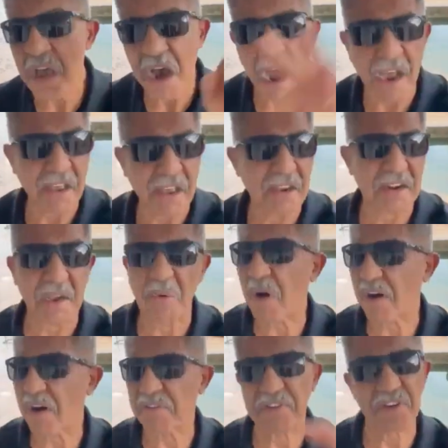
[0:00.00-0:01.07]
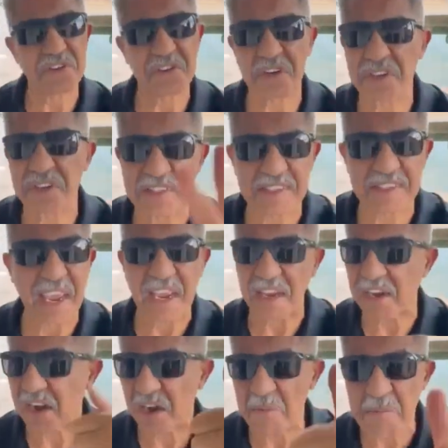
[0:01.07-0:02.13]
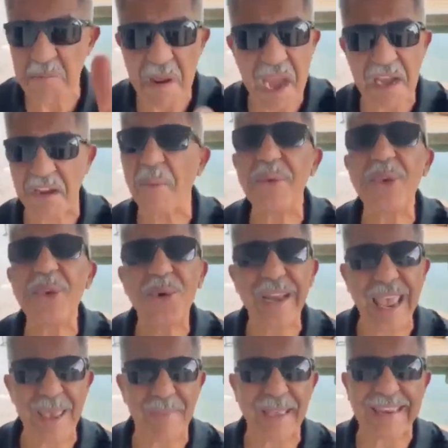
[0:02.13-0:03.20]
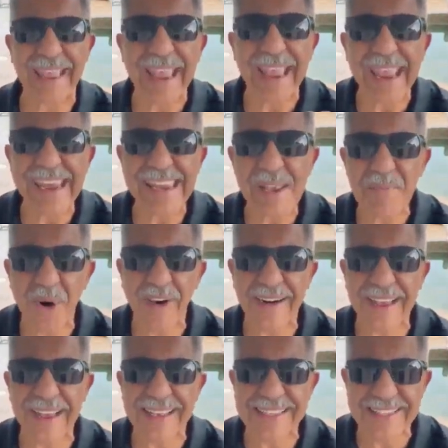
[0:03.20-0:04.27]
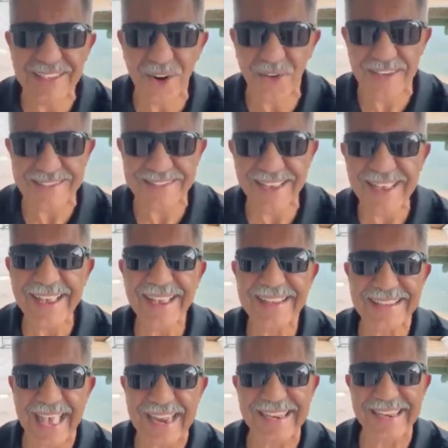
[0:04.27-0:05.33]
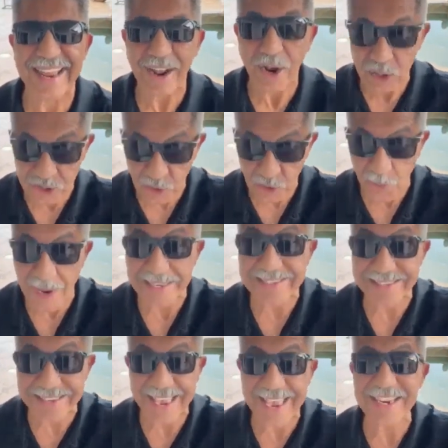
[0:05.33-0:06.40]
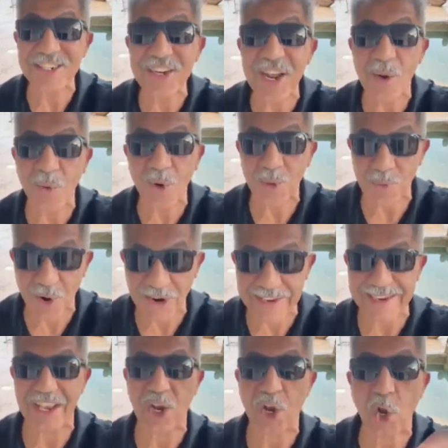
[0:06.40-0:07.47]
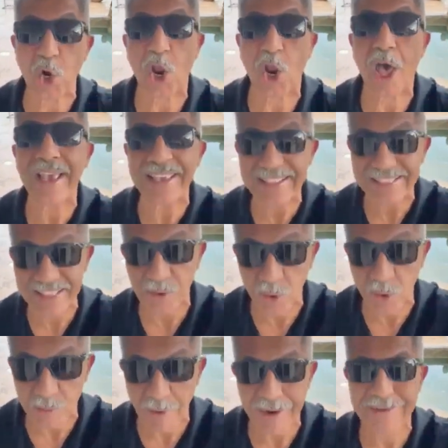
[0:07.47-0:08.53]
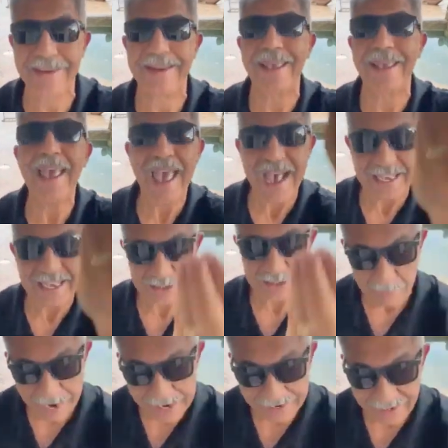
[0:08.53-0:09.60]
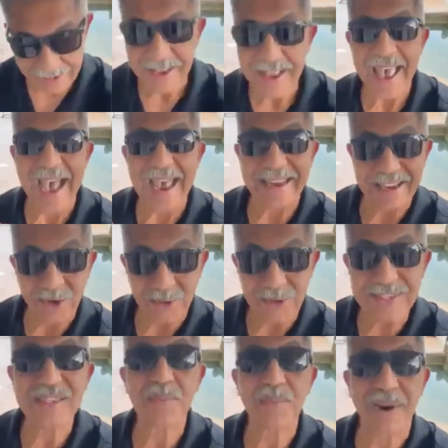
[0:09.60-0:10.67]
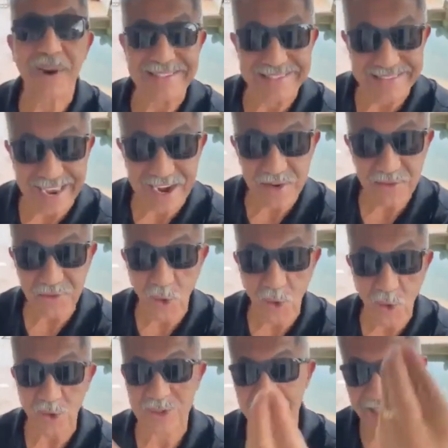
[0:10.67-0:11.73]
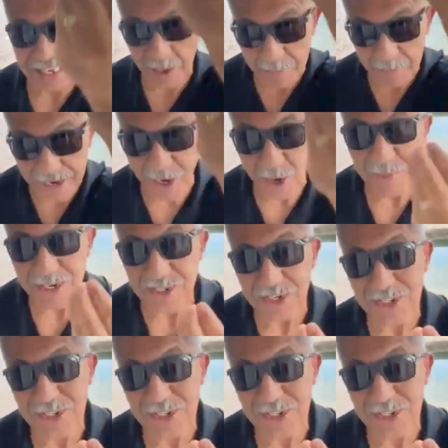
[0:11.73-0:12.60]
has made it and increased the price tenfold so they can pay commissions on it to the people on top. Any of those services and uh, uh, uh services and products we will bring into LiveGood. We will. It's a revolution.